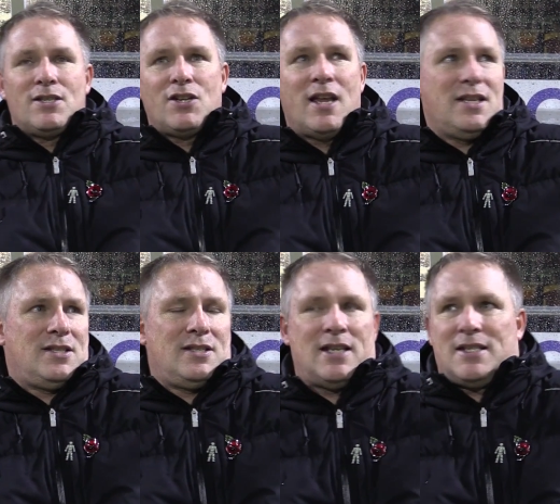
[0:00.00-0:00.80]
So
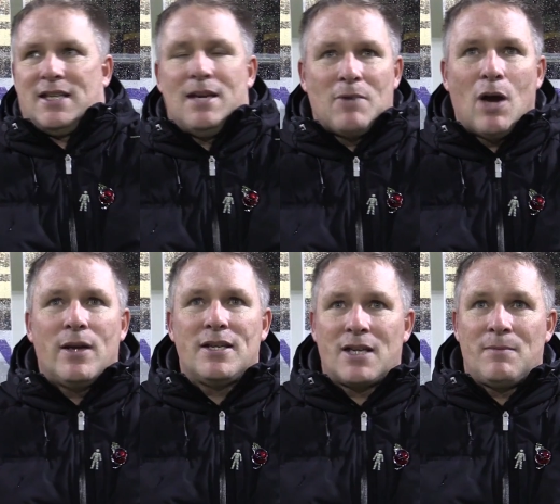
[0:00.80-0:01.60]
let's keep
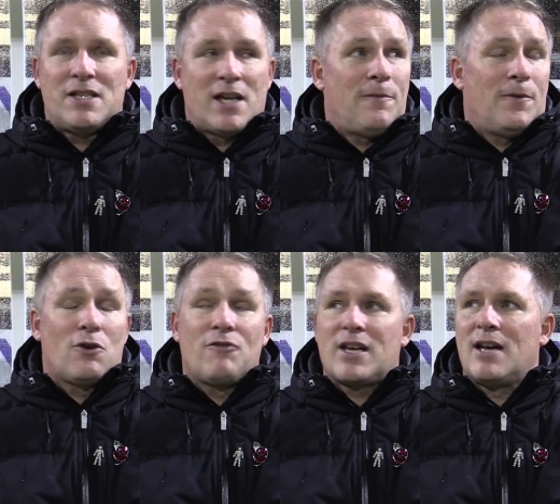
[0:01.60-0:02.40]
going. It's going to be tough. We've got
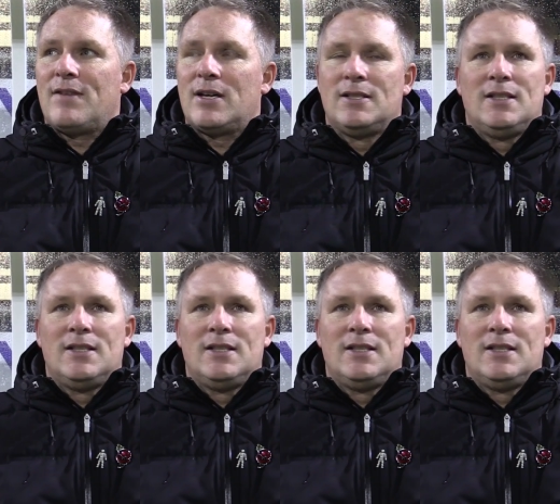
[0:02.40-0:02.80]
to recover.